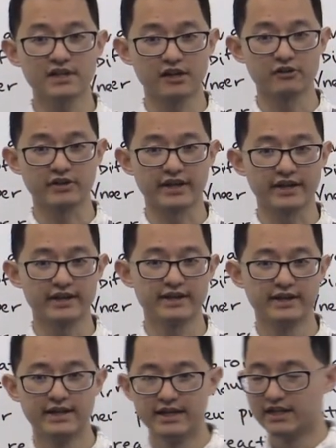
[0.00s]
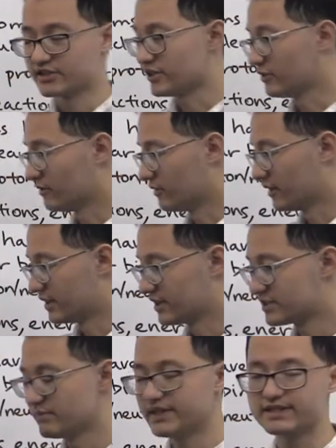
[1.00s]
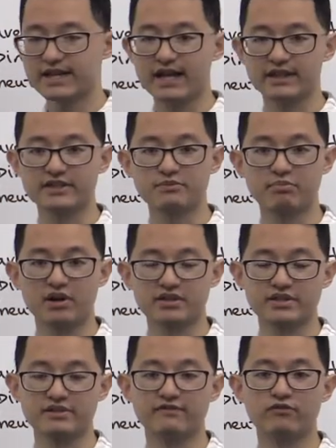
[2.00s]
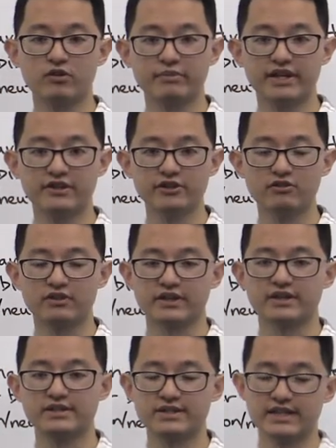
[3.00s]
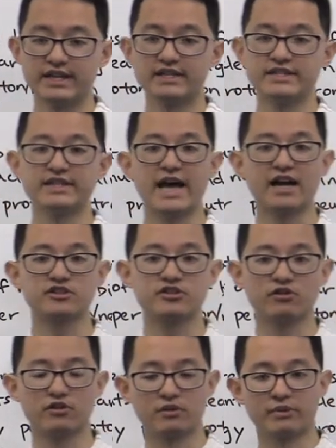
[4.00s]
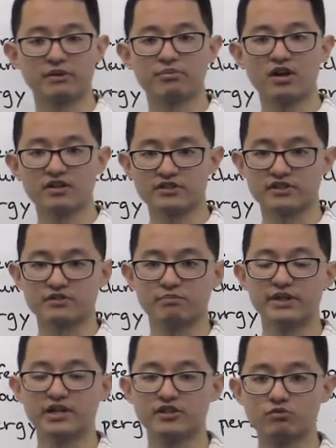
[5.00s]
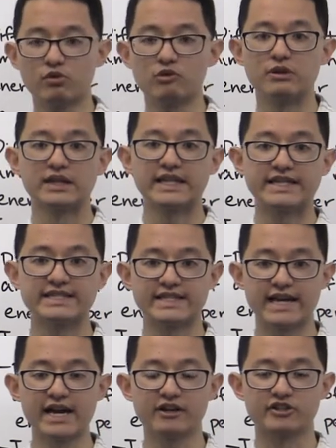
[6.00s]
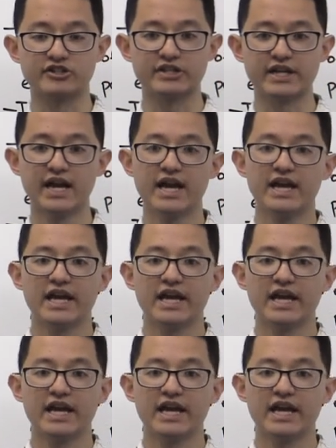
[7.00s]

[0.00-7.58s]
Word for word: Okay, so this means that this process of forming a nucleus is an exothermic process because we're releasing energy.